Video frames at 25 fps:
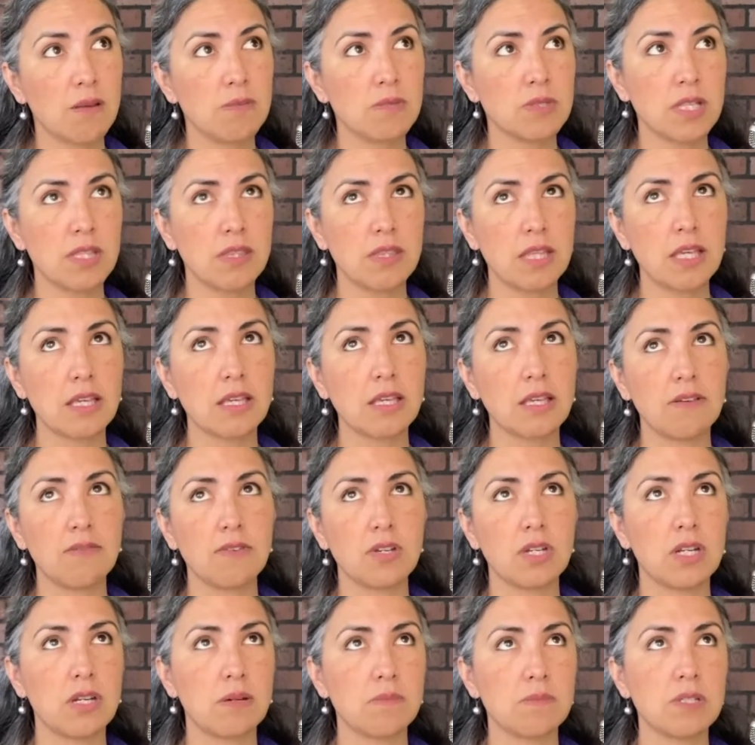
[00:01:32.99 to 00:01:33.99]
I think even
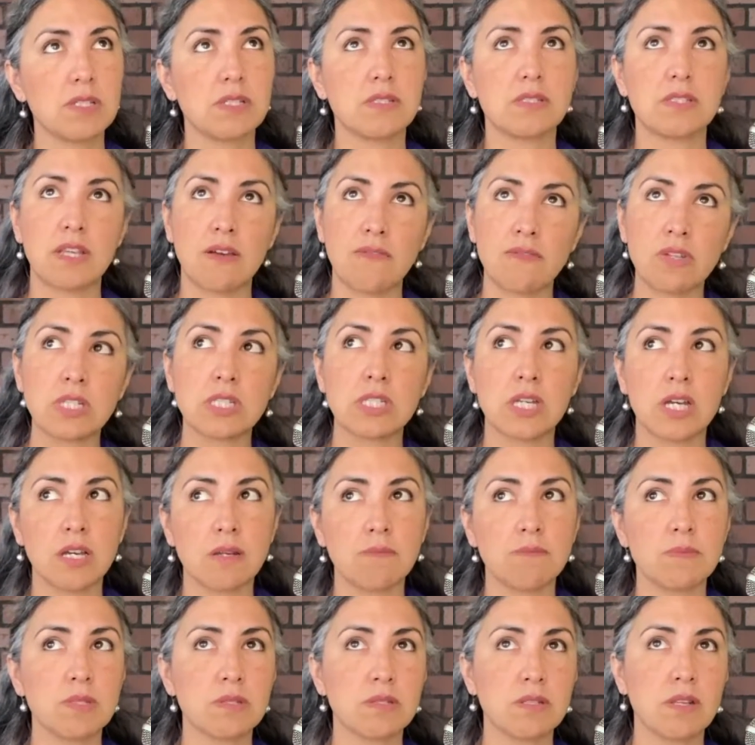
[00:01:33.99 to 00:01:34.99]
up to 7
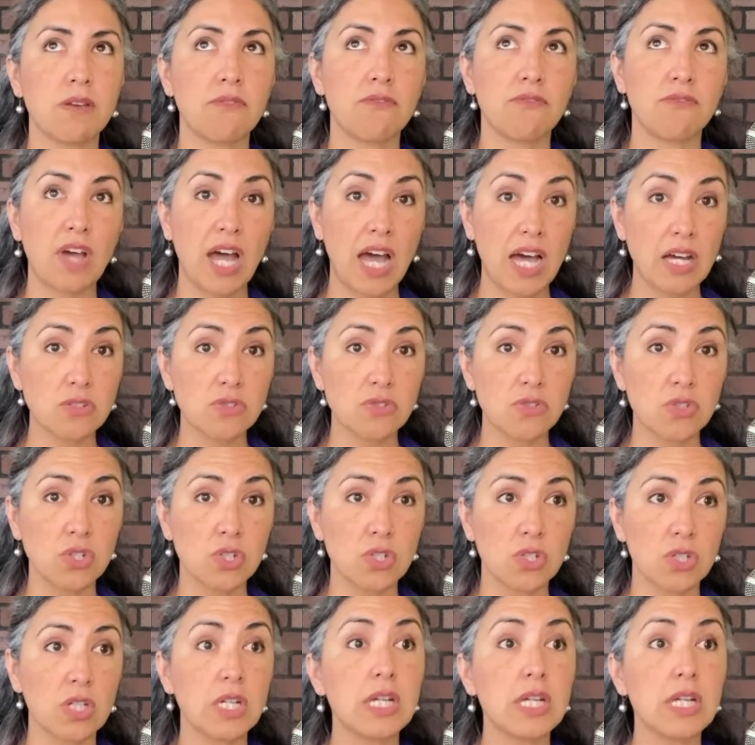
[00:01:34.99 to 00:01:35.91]
times faster